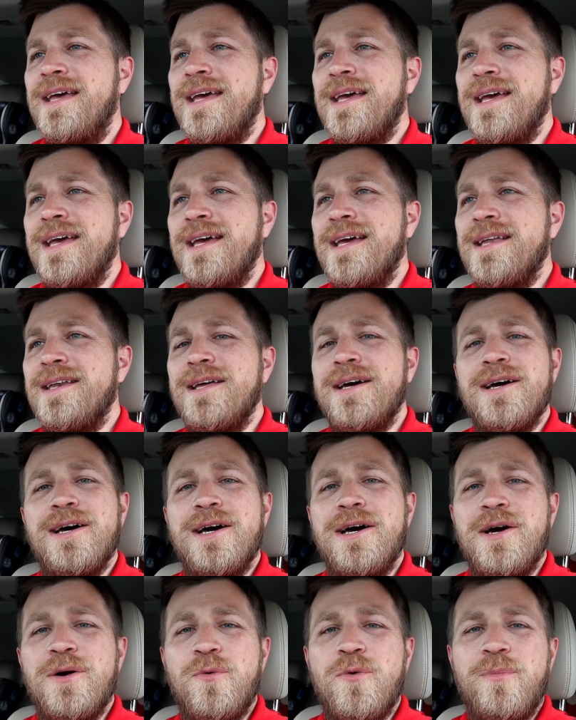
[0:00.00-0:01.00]
and
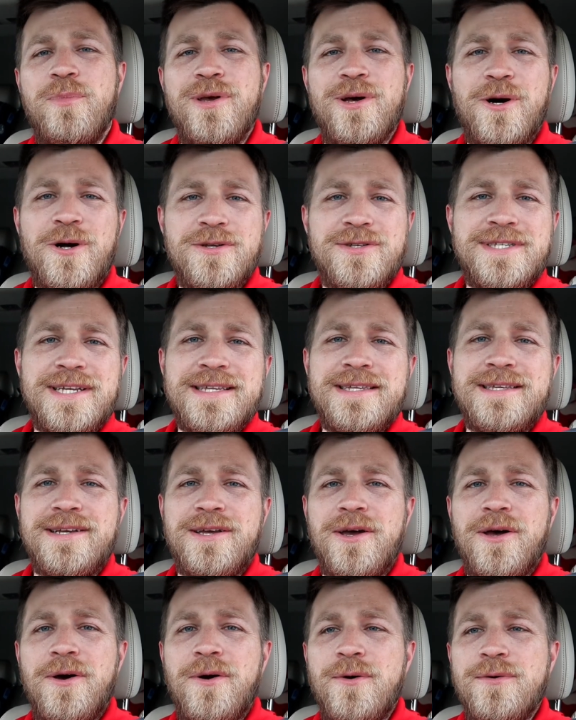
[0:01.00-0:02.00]
we'll be all set to
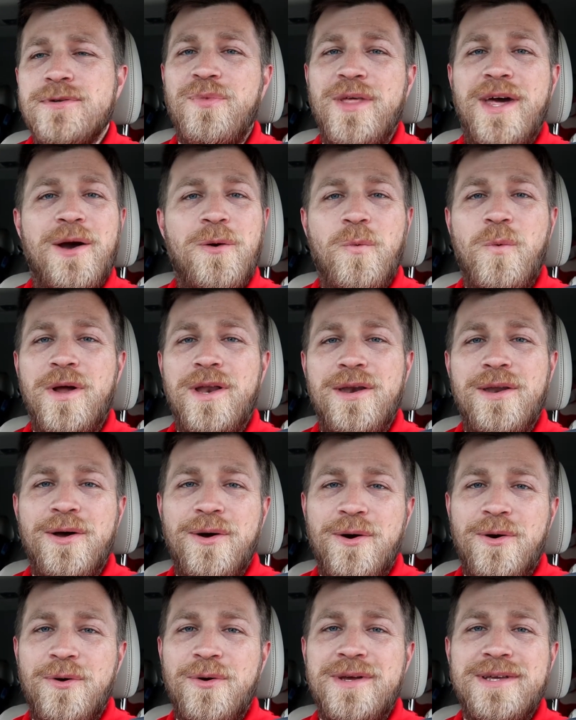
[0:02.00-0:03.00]
go. That
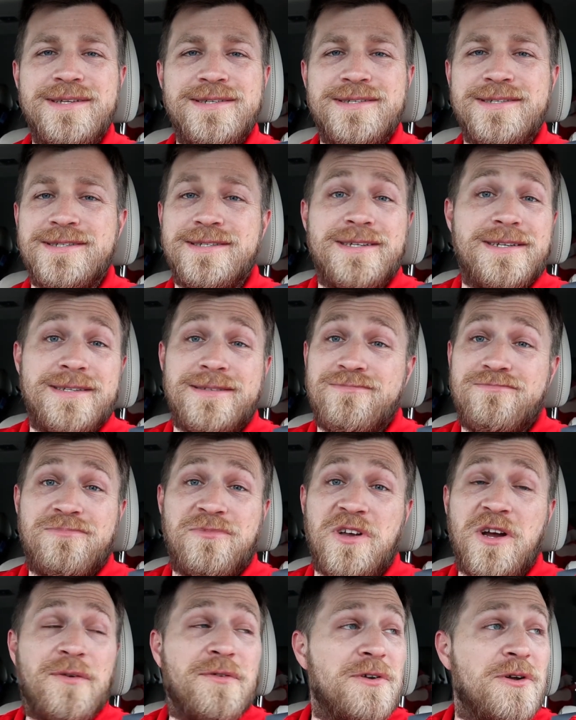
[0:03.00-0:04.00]
window is
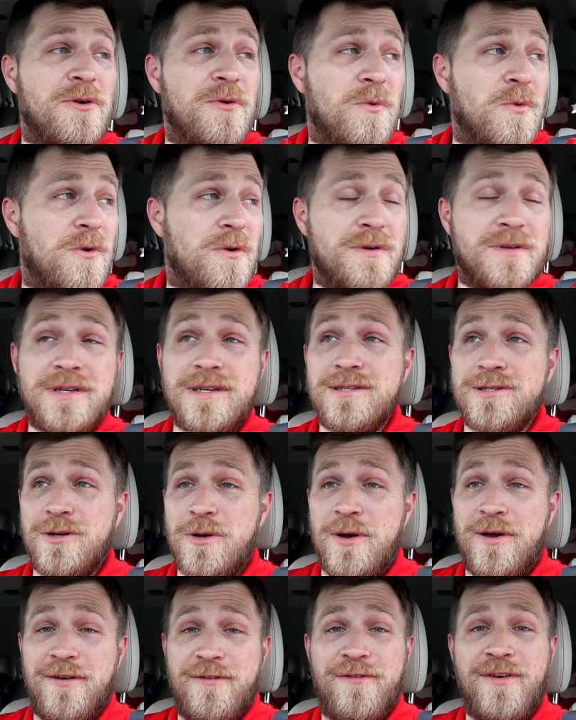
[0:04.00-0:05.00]
covered under warranty. So
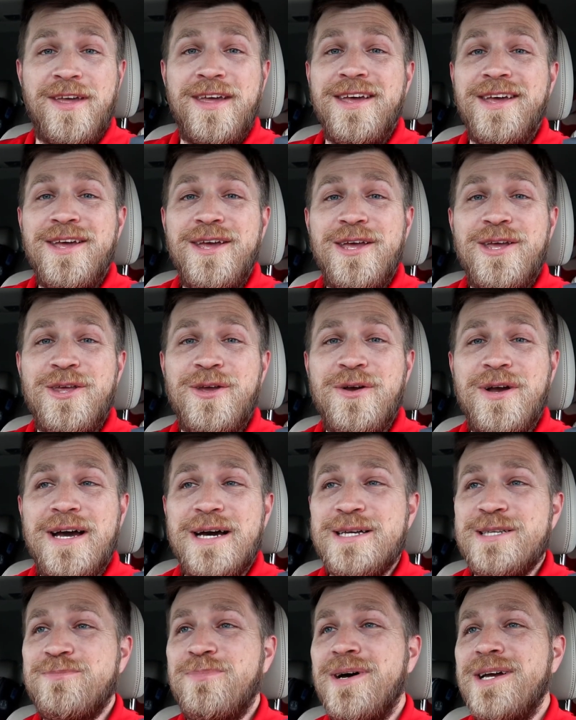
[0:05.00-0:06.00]
if you
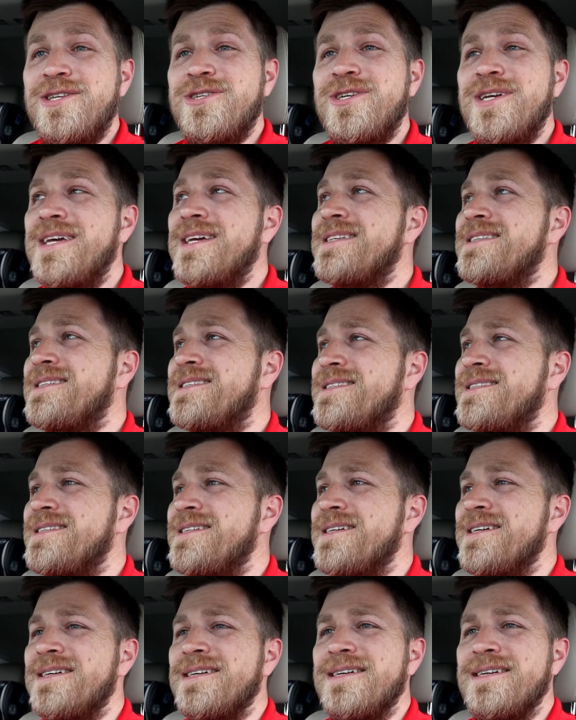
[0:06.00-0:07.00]
guys by chance
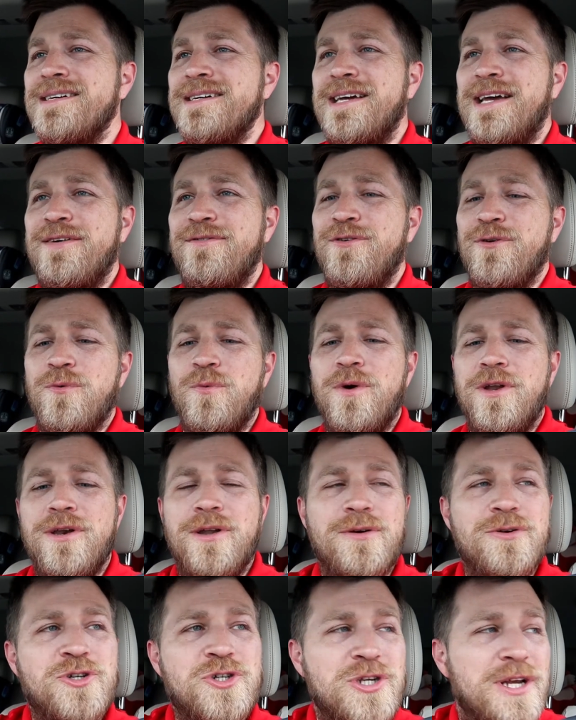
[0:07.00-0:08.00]
have your
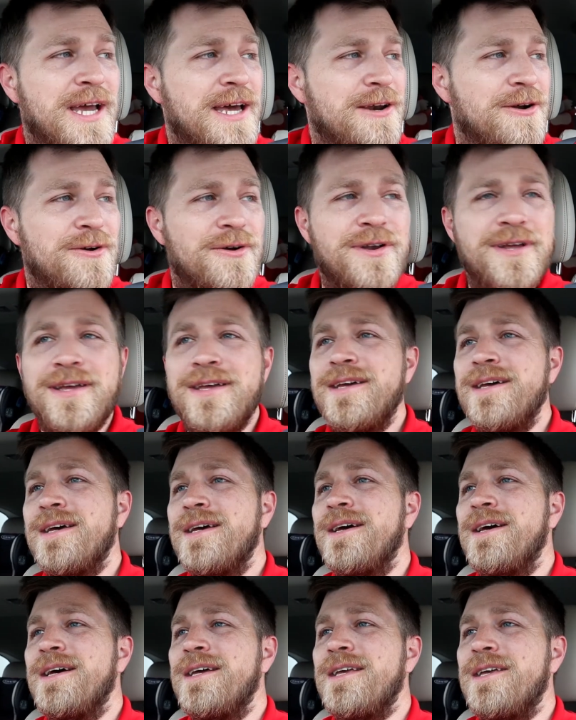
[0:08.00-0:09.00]
window shattered,
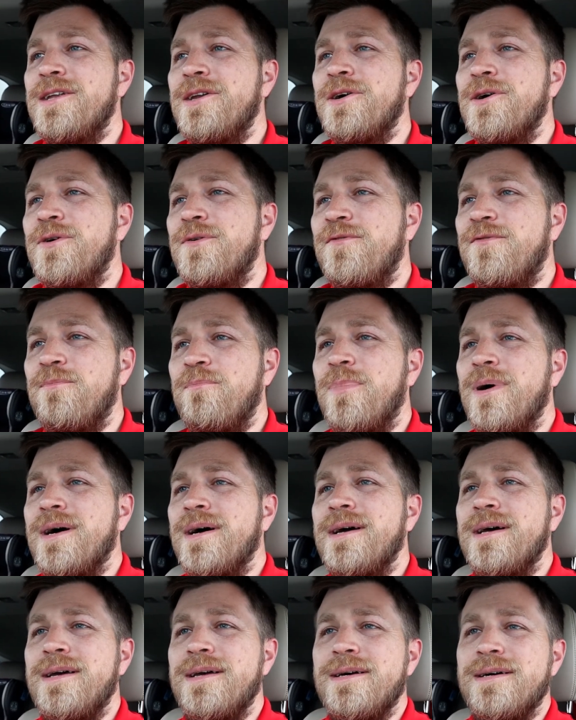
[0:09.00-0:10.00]
you know,
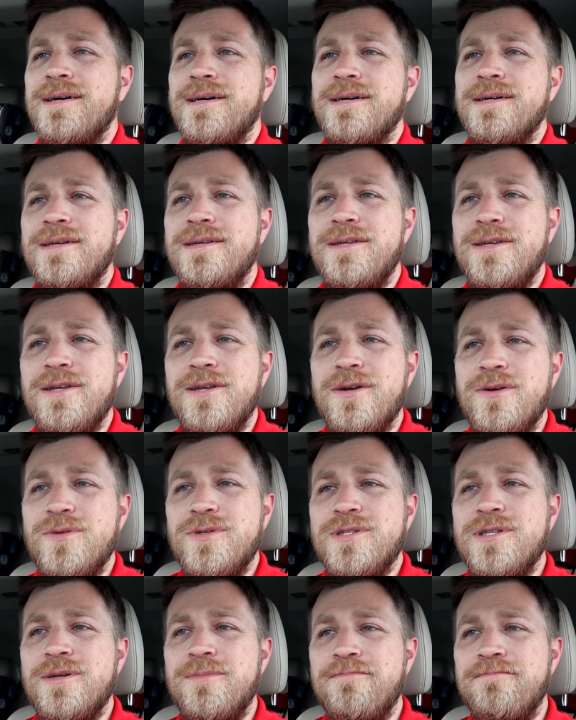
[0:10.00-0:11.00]
by you know,
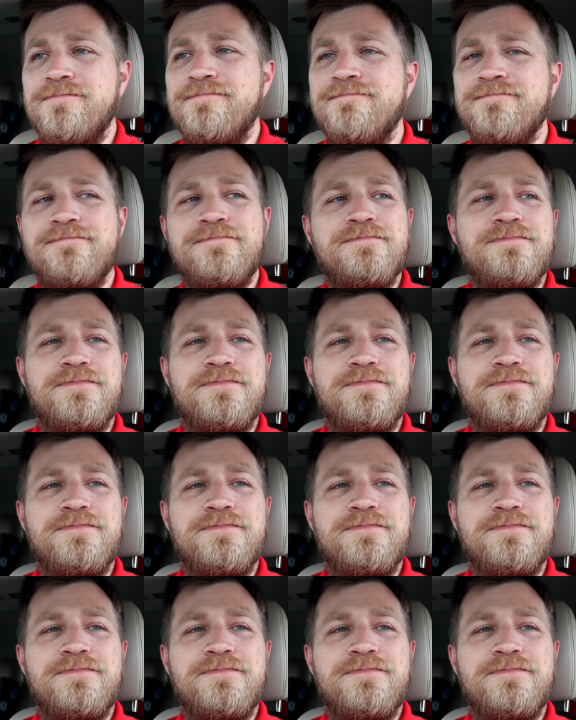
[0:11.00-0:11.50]
some